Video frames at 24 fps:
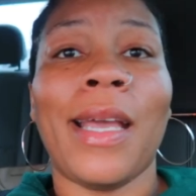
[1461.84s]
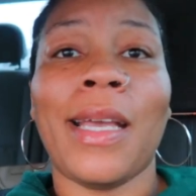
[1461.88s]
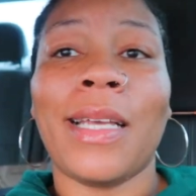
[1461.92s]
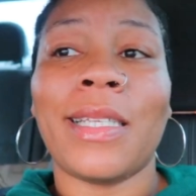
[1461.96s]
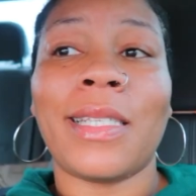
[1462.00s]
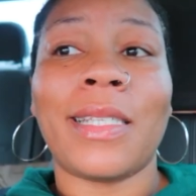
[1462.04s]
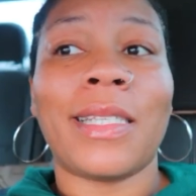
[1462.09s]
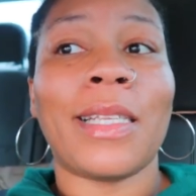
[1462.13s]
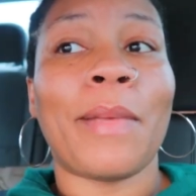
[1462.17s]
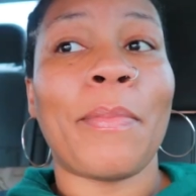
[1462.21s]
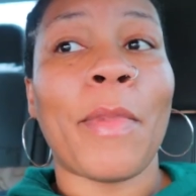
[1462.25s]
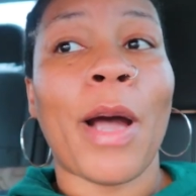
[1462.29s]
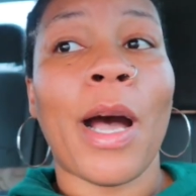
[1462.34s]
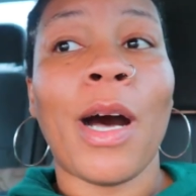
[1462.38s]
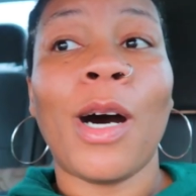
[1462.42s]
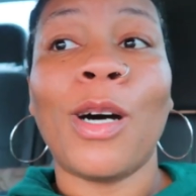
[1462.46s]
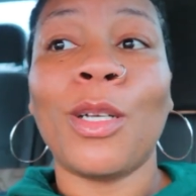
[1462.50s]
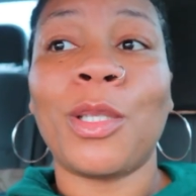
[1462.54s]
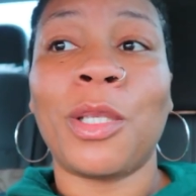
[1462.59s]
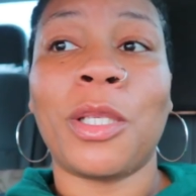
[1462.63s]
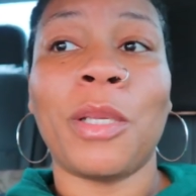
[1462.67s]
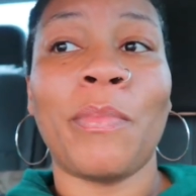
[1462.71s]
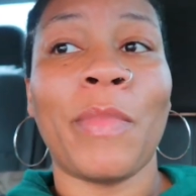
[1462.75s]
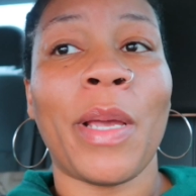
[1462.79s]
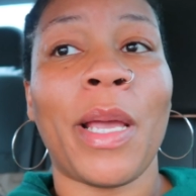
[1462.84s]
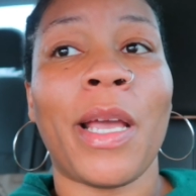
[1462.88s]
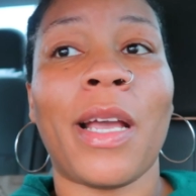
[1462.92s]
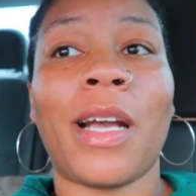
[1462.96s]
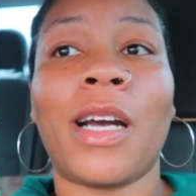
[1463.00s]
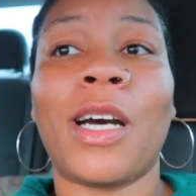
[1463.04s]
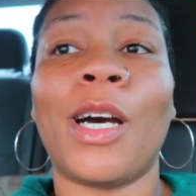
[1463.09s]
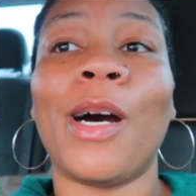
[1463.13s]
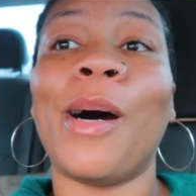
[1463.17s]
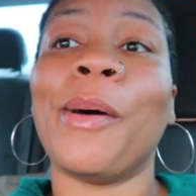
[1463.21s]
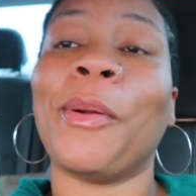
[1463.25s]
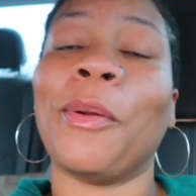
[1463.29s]
It's the ultimate
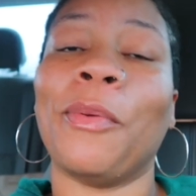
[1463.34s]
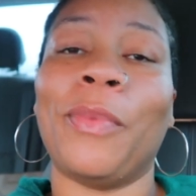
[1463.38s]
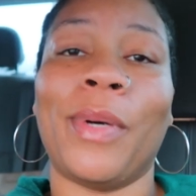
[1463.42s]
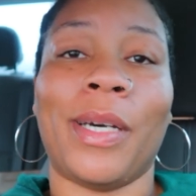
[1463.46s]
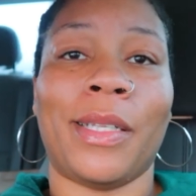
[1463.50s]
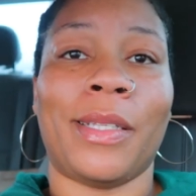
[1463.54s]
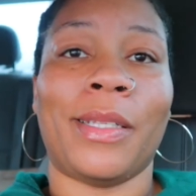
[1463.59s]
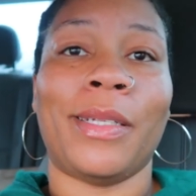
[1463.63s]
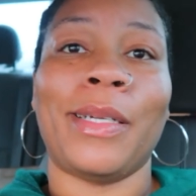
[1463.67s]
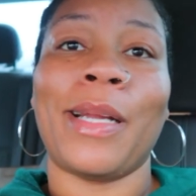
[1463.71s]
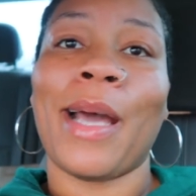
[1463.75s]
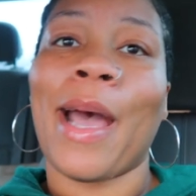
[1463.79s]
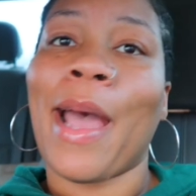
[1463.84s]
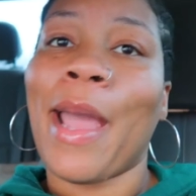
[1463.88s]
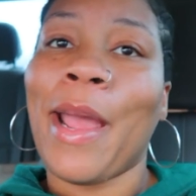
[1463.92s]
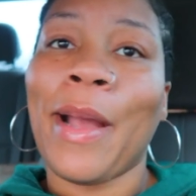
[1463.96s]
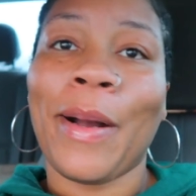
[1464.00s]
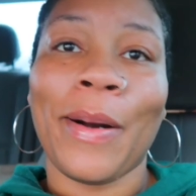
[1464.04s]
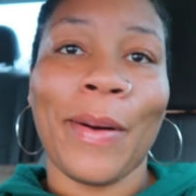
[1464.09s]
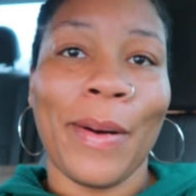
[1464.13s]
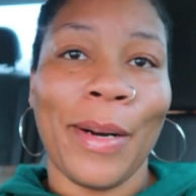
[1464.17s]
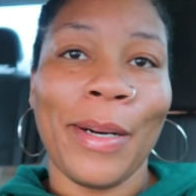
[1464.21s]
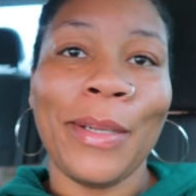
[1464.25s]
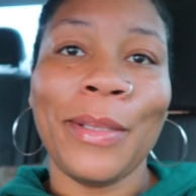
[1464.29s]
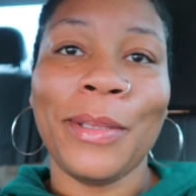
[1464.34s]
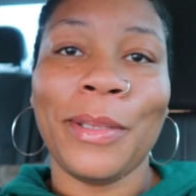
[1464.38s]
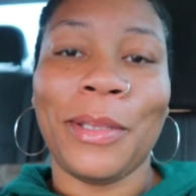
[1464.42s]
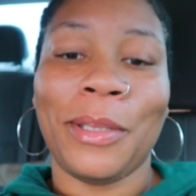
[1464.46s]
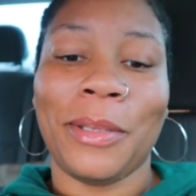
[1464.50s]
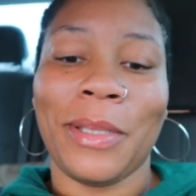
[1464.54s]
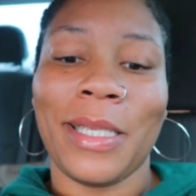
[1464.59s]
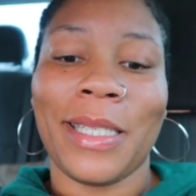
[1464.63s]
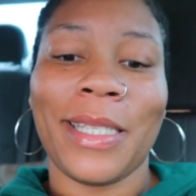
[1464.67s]
cuddle weather. Now, I ain't gonna hold you.